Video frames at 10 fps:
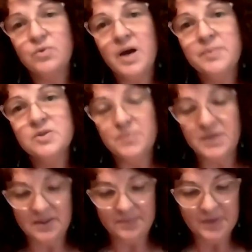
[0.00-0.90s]
robbed
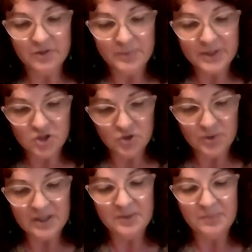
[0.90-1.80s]
me of my
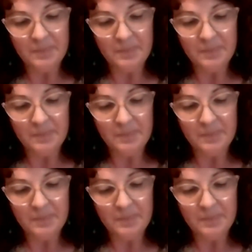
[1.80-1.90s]
joy.